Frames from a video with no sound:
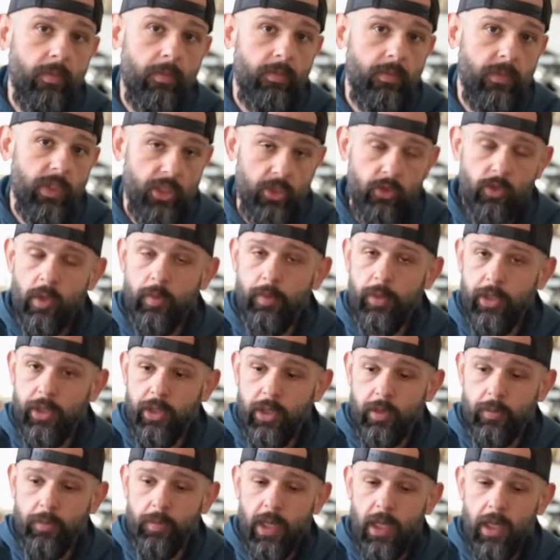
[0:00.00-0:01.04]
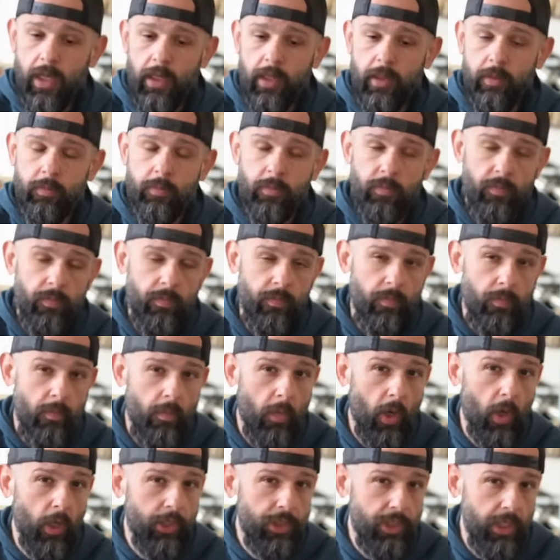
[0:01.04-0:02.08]
distributed by
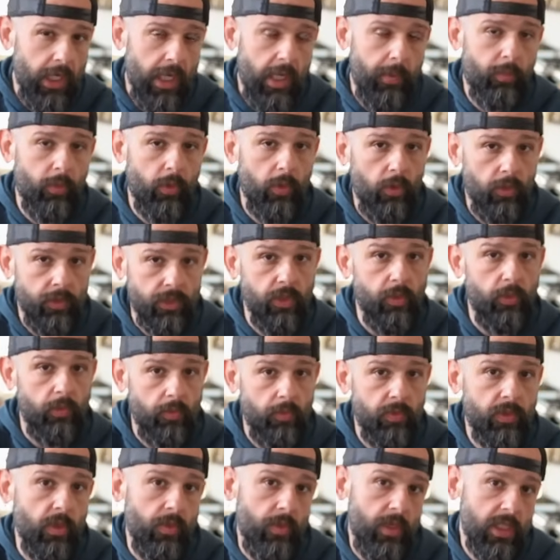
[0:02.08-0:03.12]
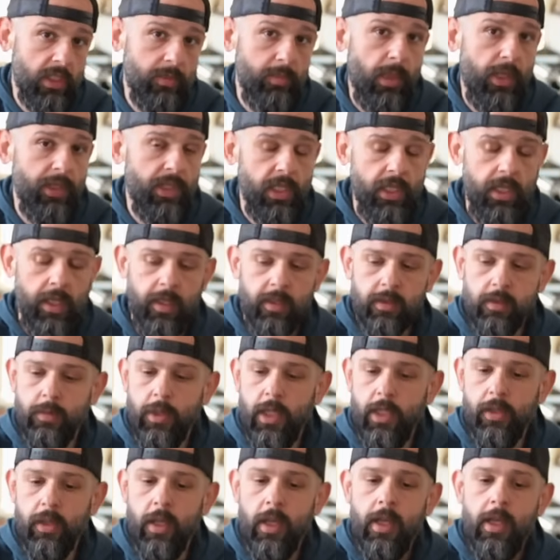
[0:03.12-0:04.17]
March, April, so this month and next
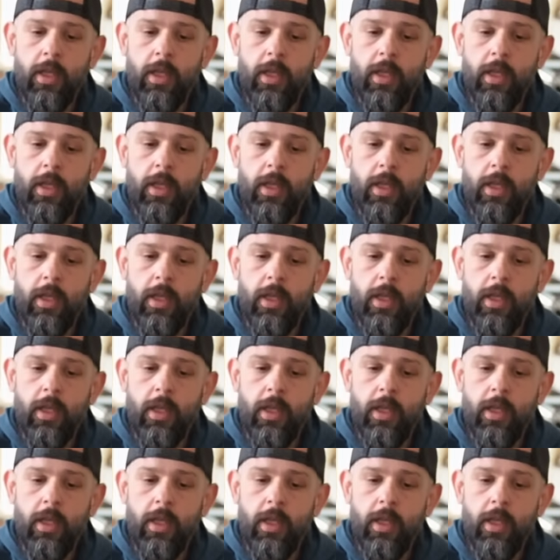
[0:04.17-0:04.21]
month.